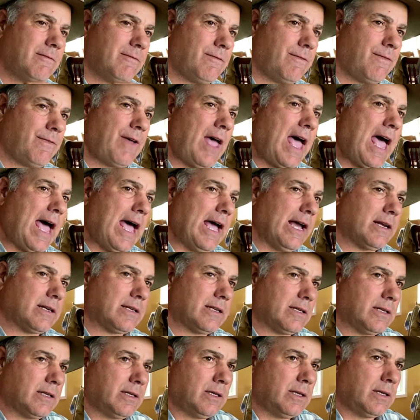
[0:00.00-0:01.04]

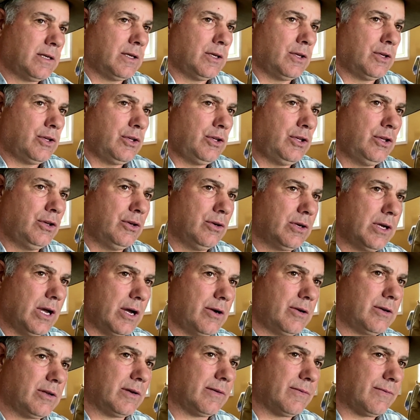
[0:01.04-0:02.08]
fact you
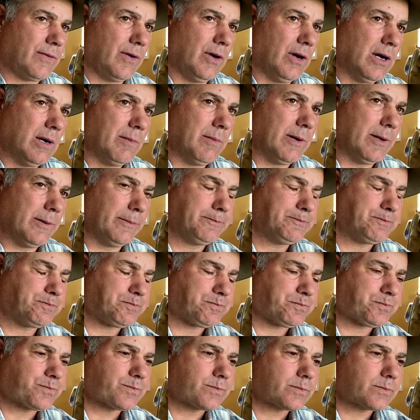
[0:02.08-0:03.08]
go to a farmer